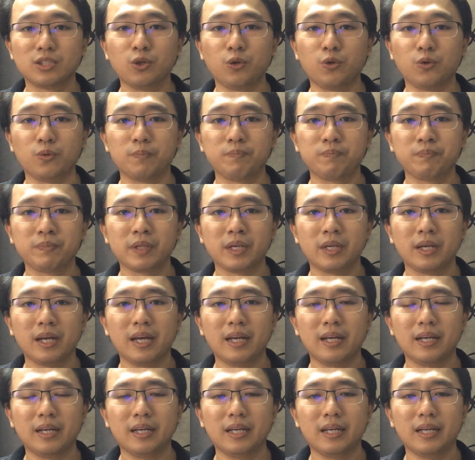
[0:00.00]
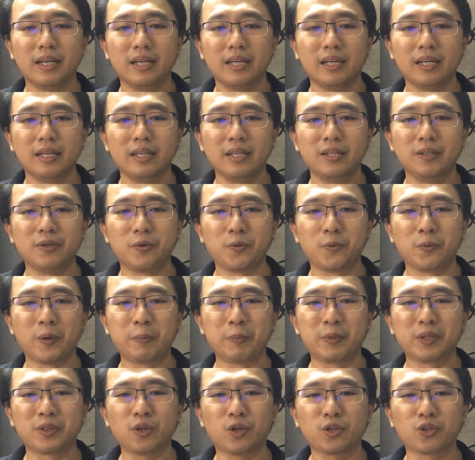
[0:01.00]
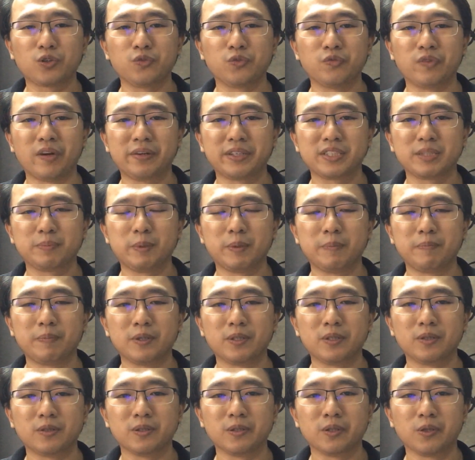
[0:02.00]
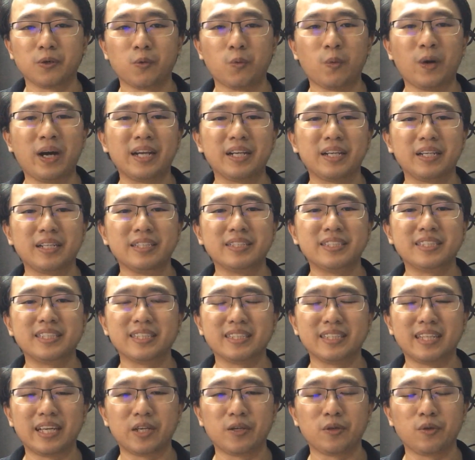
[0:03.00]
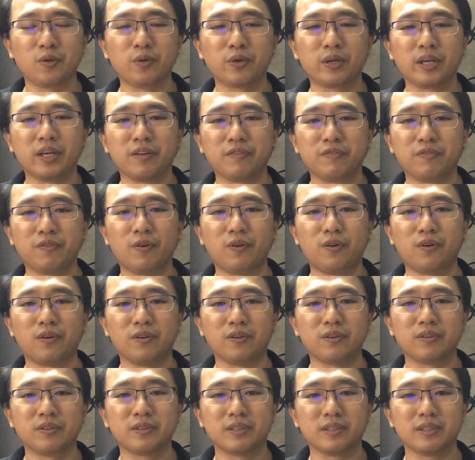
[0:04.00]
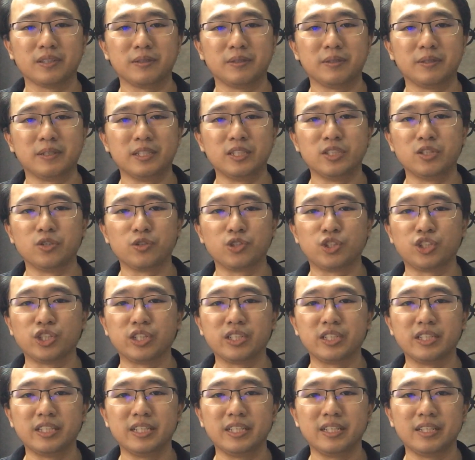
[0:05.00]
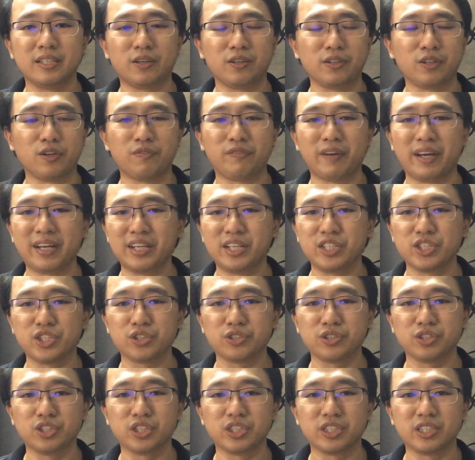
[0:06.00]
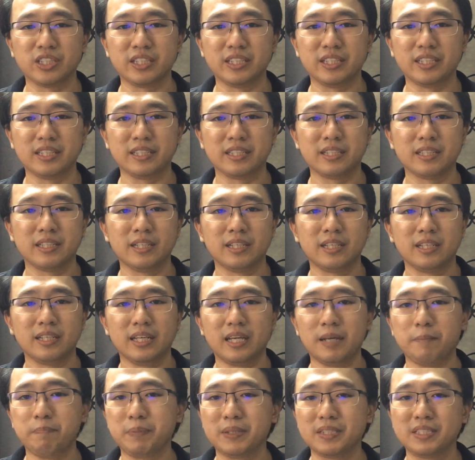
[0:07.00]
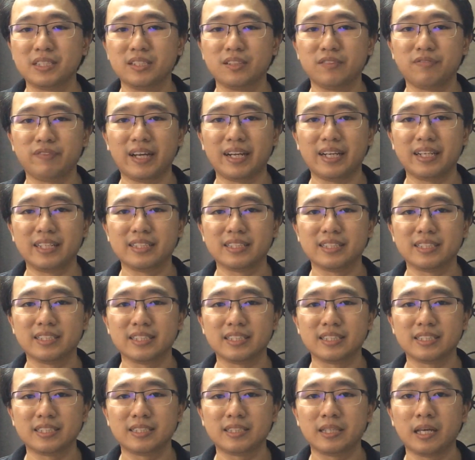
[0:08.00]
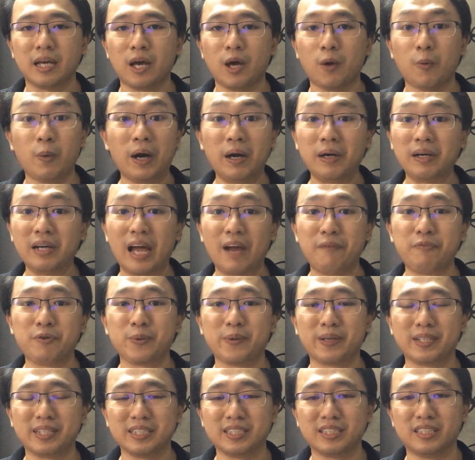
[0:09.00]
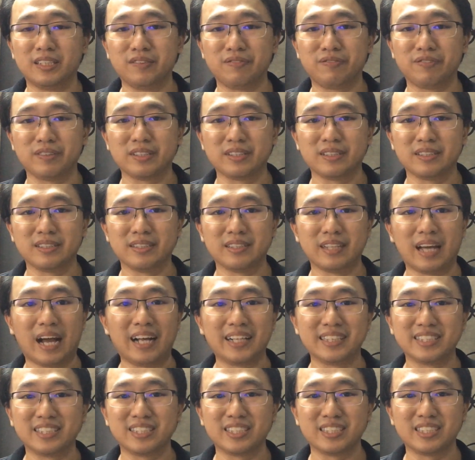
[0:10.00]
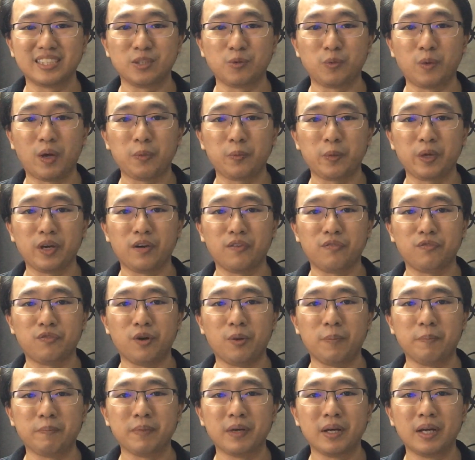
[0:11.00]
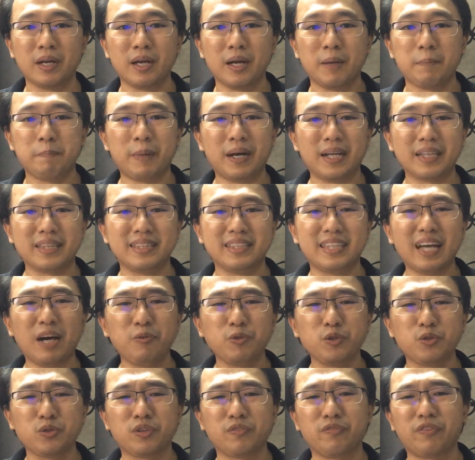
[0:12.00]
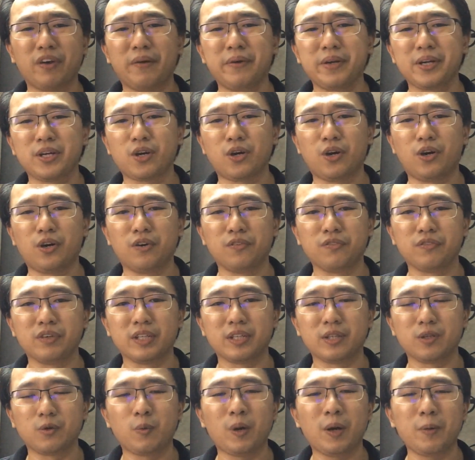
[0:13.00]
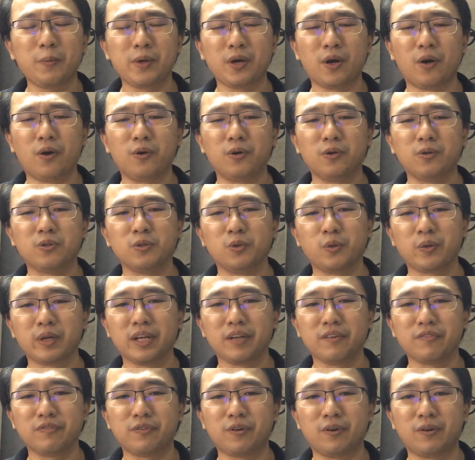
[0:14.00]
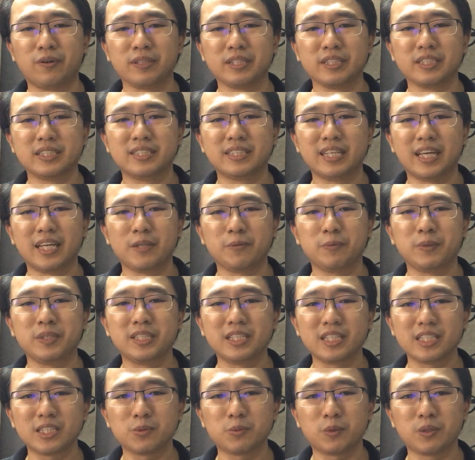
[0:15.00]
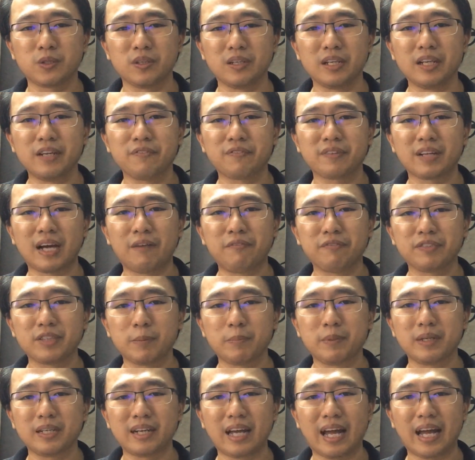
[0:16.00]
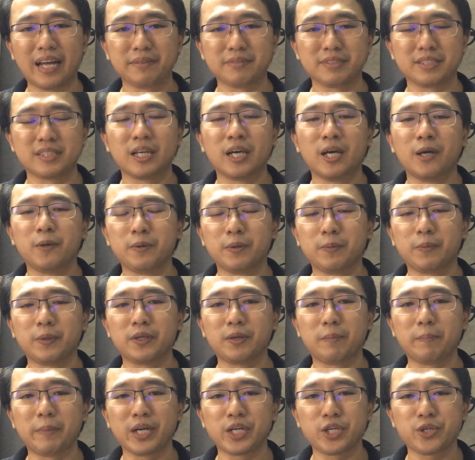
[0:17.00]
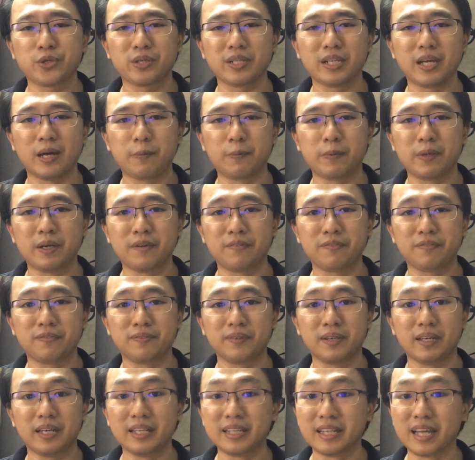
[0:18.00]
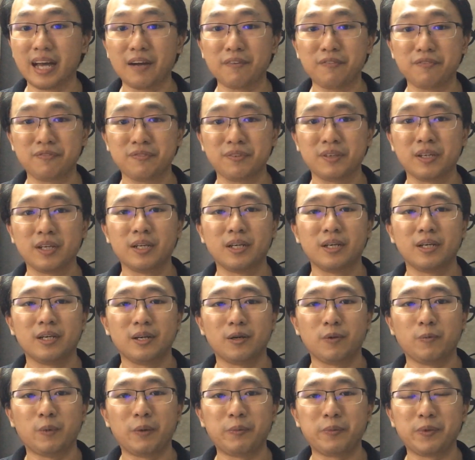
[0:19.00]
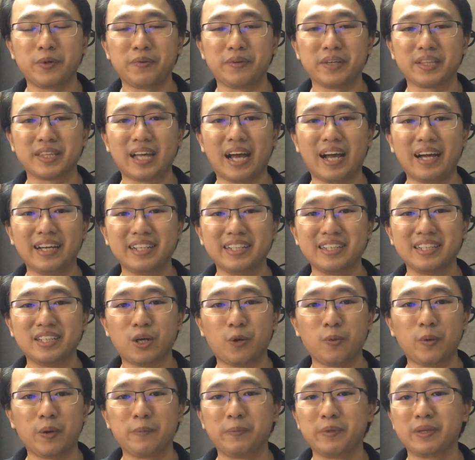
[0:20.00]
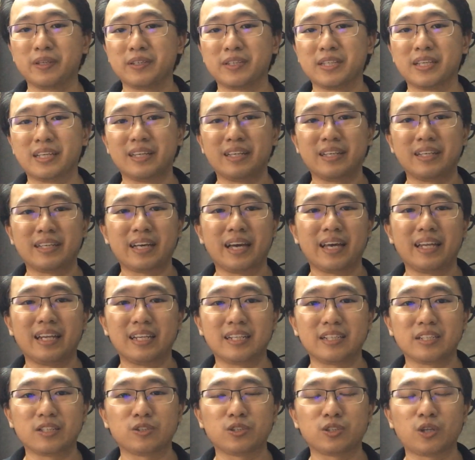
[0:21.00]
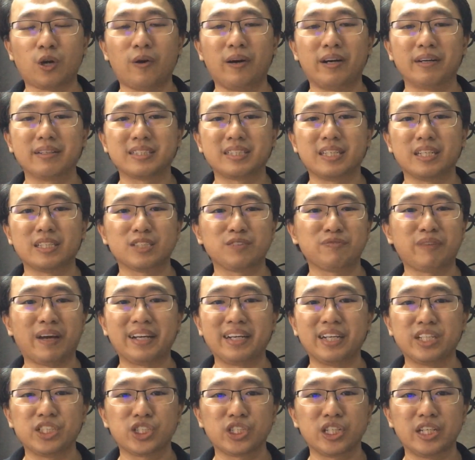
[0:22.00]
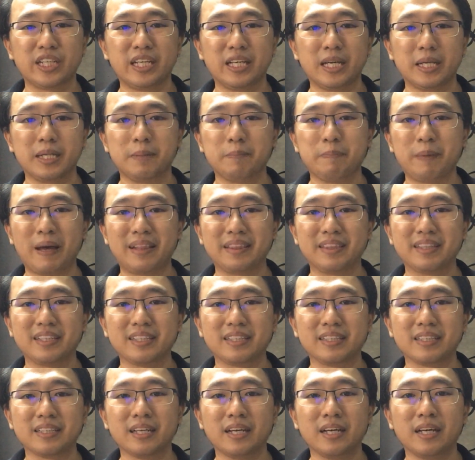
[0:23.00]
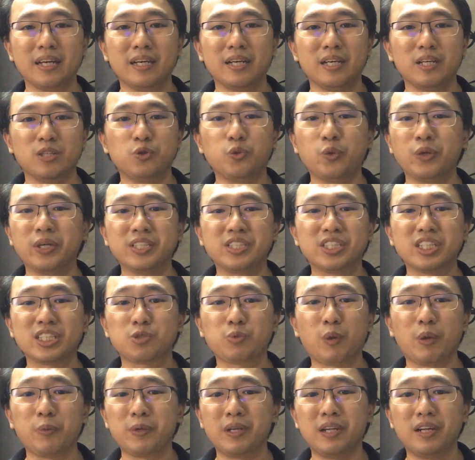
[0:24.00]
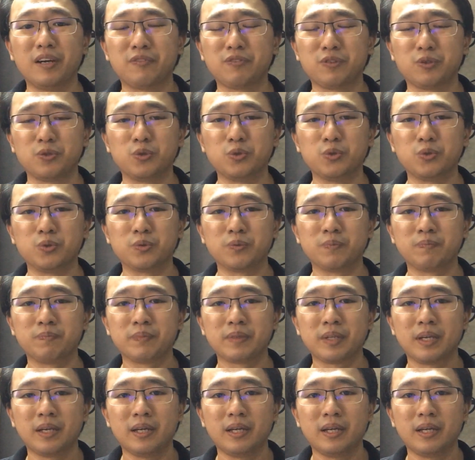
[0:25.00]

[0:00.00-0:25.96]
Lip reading: So when we talk to various people, what is it that you're looking for in your journey, on your financial journey, in personal finances? Well, everyone has different answers in one way or form. But down to the very core of it, what we're all looking for is that we just want to live comfortable lives. We want to make sure that we have enough when we retire, or when we can call ourselves financially independent, doing just what we love to do.